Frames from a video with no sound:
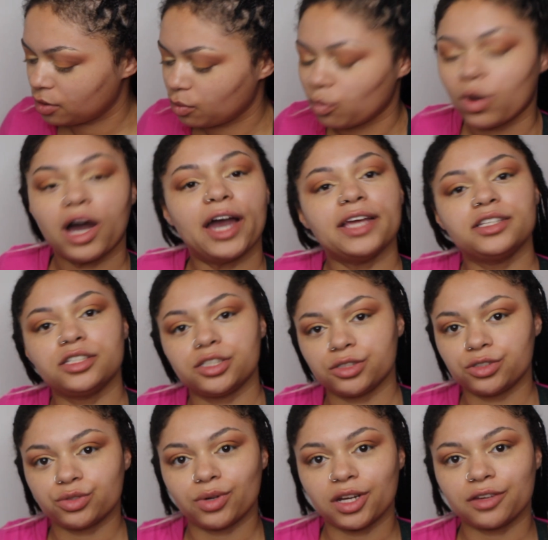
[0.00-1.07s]

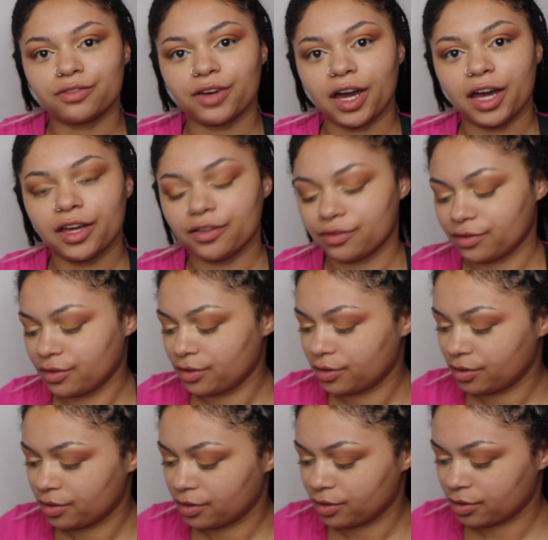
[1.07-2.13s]
Y225.
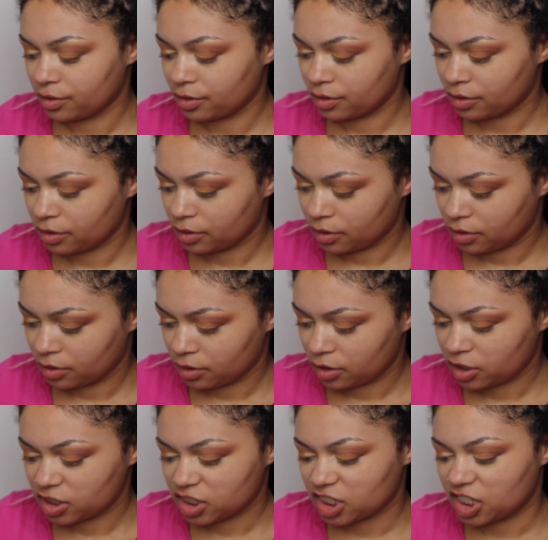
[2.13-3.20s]

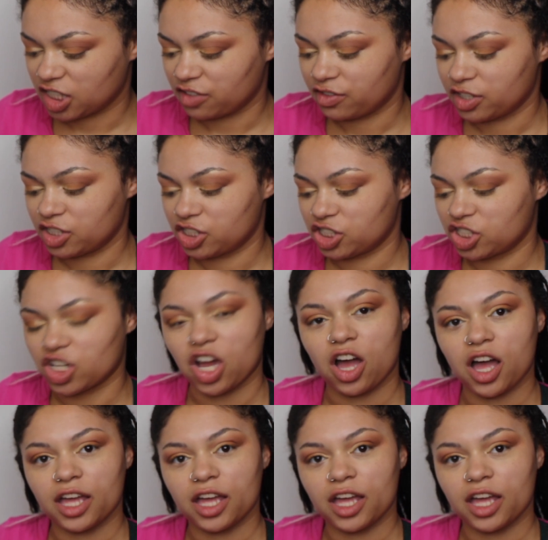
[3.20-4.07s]
Let's give it a shot.